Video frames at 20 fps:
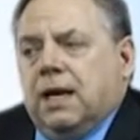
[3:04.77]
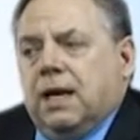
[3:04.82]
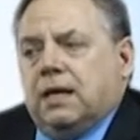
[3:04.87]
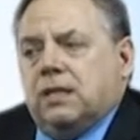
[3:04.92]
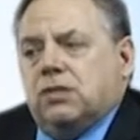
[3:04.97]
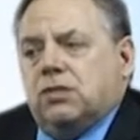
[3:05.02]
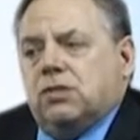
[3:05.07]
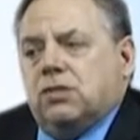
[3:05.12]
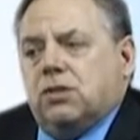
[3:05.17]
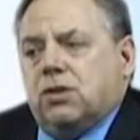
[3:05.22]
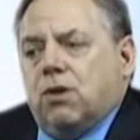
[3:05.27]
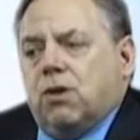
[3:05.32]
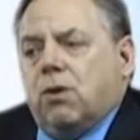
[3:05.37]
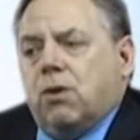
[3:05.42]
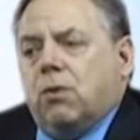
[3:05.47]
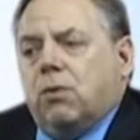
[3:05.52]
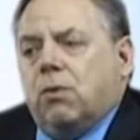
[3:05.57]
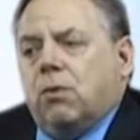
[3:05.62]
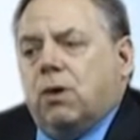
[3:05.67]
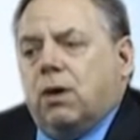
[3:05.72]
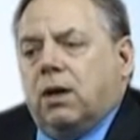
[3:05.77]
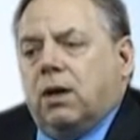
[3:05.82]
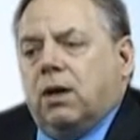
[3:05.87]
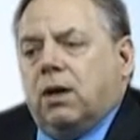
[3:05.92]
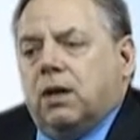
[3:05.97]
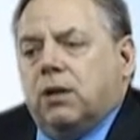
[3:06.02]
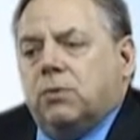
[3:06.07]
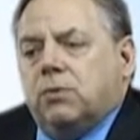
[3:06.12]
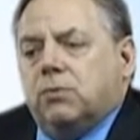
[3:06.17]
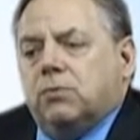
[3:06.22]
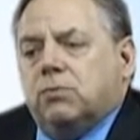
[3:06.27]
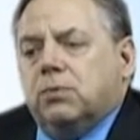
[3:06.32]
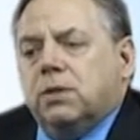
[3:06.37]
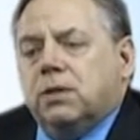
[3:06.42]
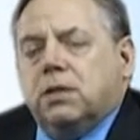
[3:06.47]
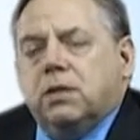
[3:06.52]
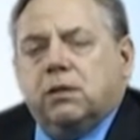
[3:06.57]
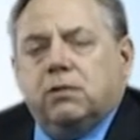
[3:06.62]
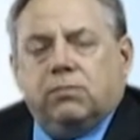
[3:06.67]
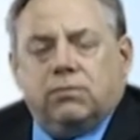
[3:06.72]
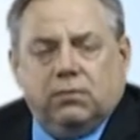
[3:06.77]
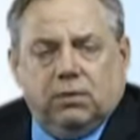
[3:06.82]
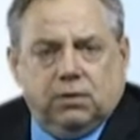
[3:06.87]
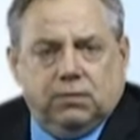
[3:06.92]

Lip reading: And so it was really a